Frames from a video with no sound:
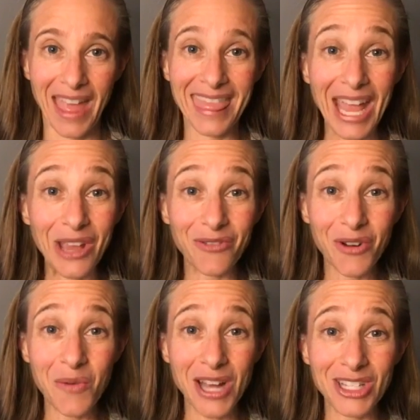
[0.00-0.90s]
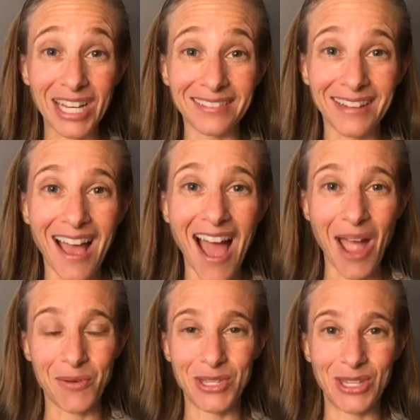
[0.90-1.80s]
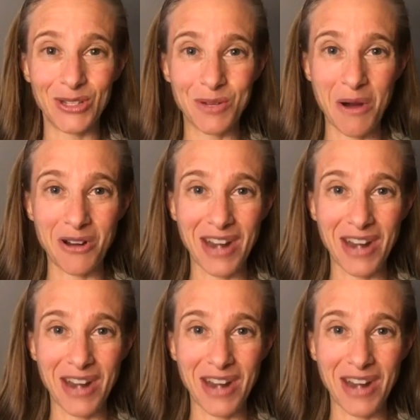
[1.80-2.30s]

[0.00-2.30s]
Thank you for watching. I will see you tomorrow